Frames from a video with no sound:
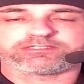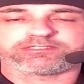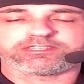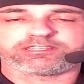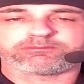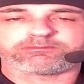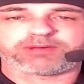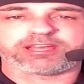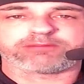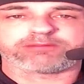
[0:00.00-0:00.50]

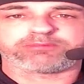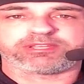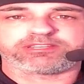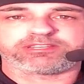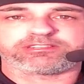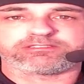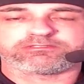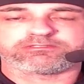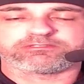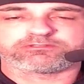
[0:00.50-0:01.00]
In my
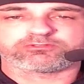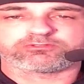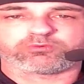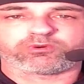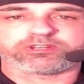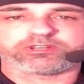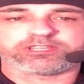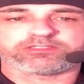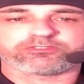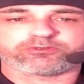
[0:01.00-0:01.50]
opinion,
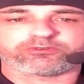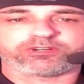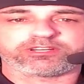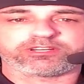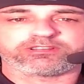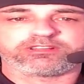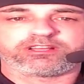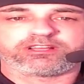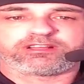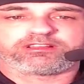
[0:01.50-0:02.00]
20-3
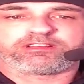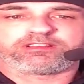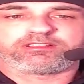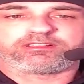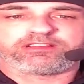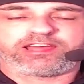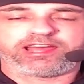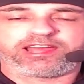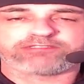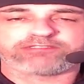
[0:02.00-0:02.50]

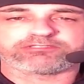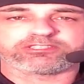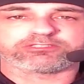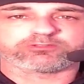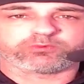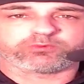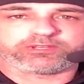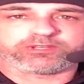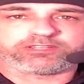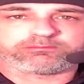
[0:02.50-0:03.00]
after this
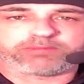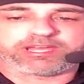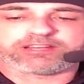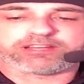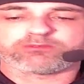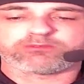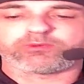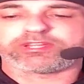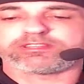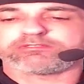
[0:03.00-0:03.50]
win,
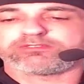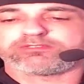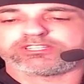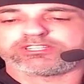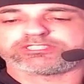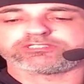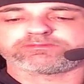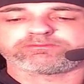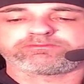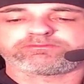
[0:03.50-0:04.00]
bantamweight
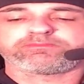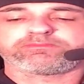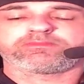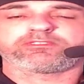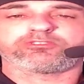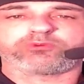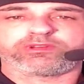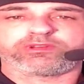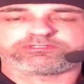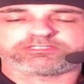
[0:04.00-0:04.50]
division,
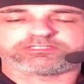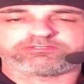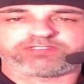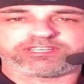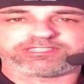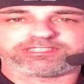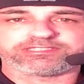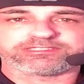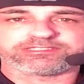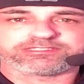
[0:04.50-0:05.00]
UFC
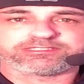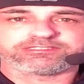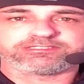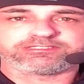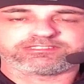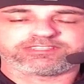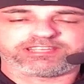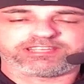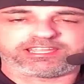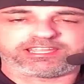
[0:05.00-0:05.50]
Vegas
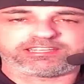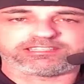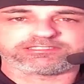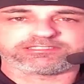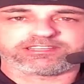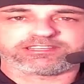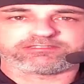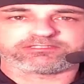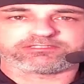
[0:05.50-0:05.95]
87.